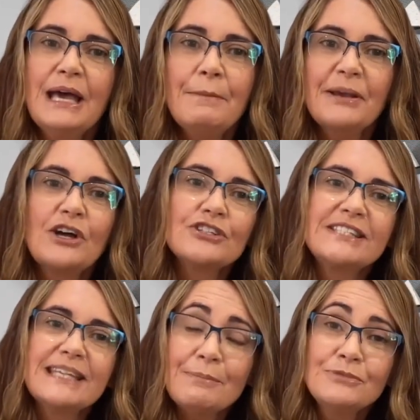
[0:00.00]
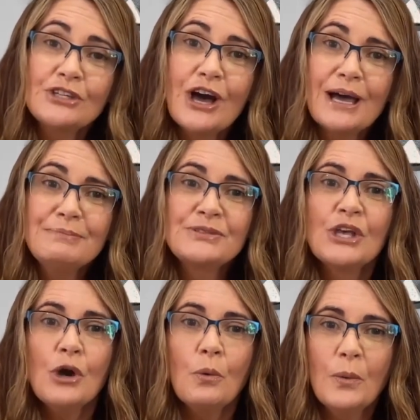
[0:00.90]
Because sometimes
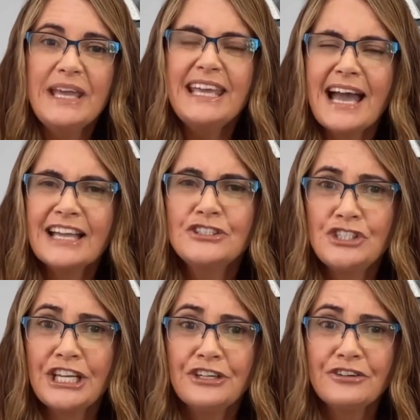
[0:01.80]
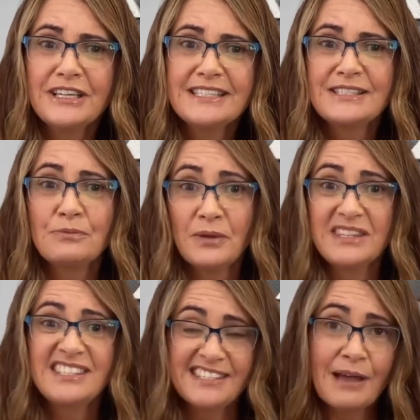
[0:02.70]
we are generous with
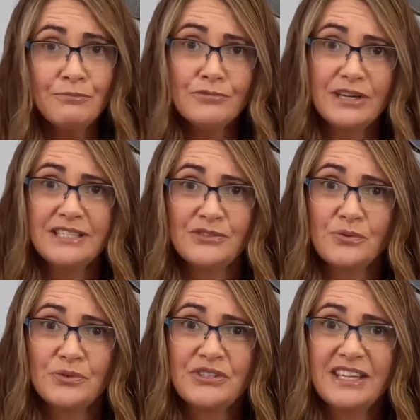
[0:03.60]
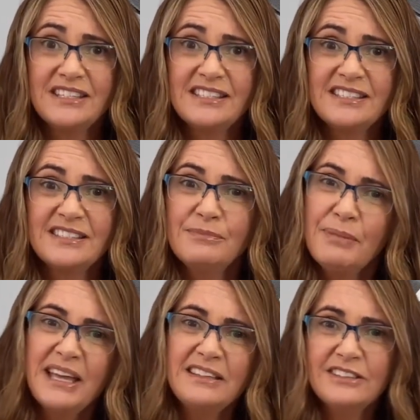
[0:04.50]
some resources,
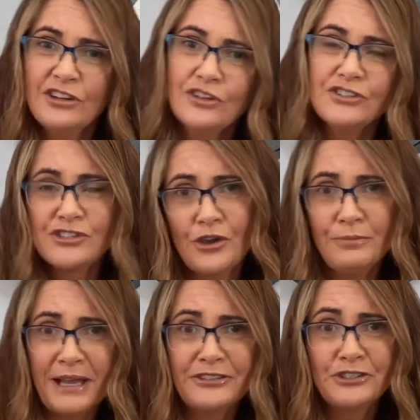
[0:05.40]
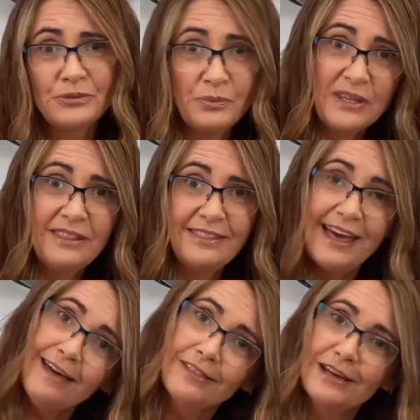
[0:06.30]
but not so much with
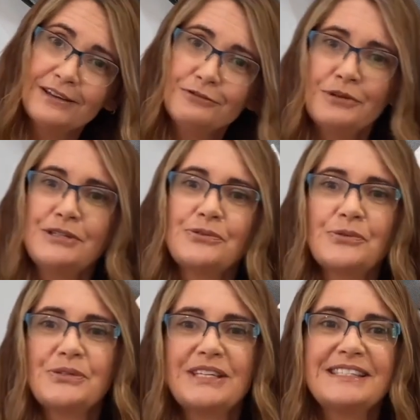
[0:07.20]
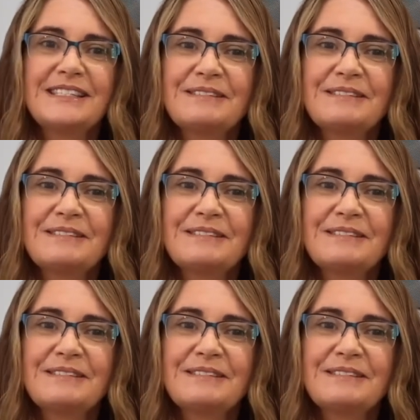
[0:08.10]
other resources.